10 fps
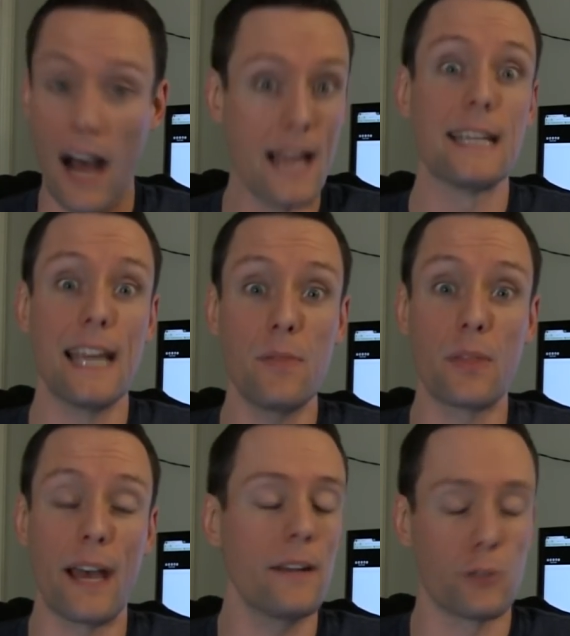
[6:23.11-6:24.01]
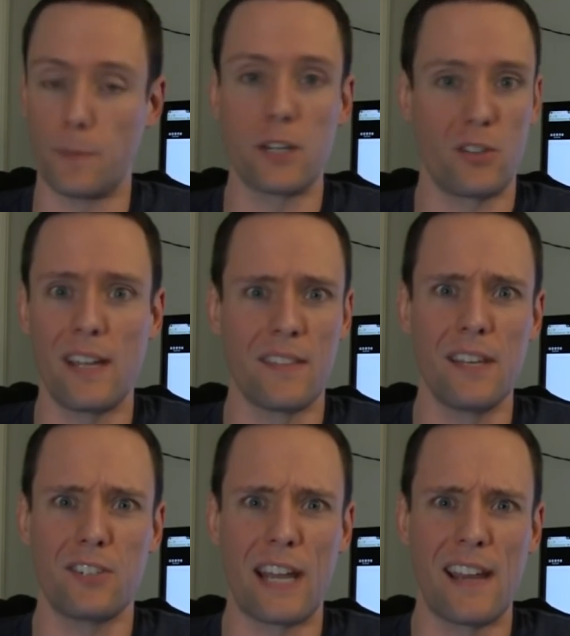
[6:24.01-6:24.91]
I get that, especially in
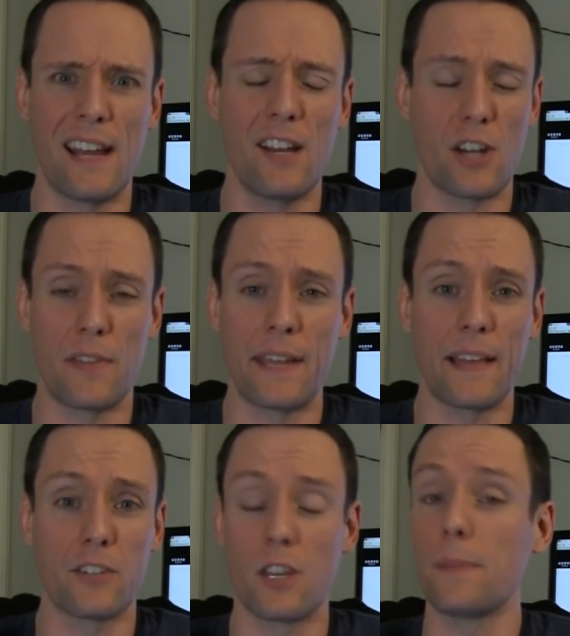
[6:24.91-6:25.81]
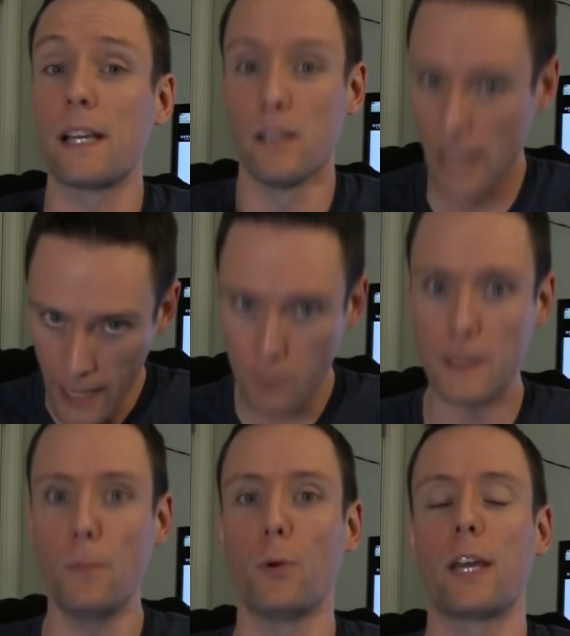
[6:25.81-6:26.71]
this day and age. I think that's something a lot of
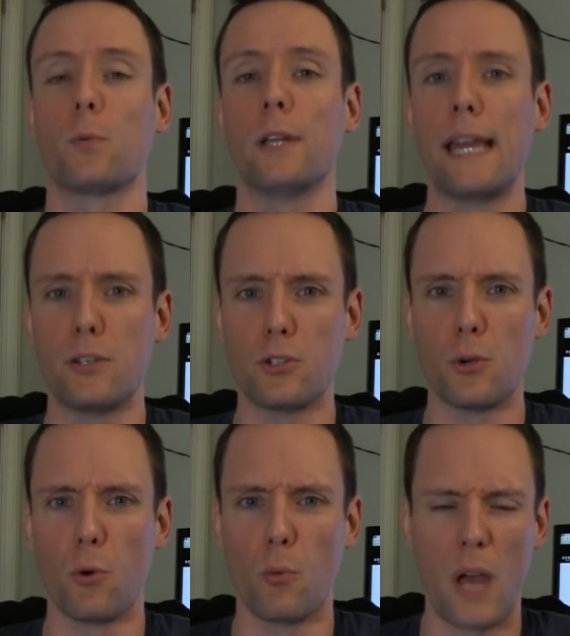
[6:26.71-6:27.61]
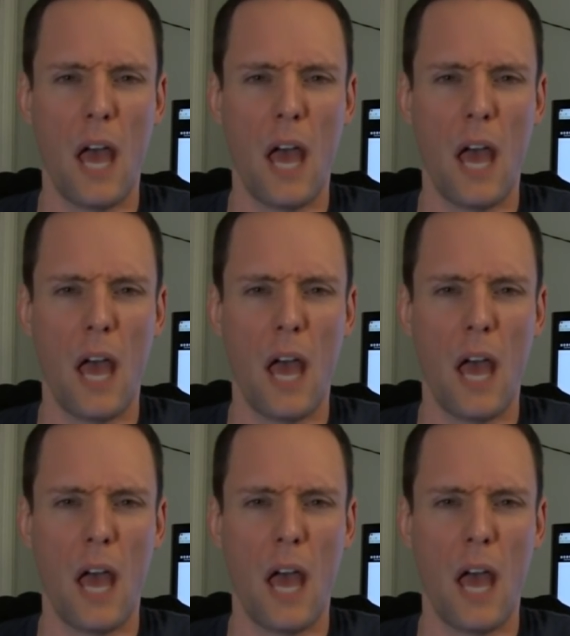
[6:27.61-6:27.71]
people can relate to.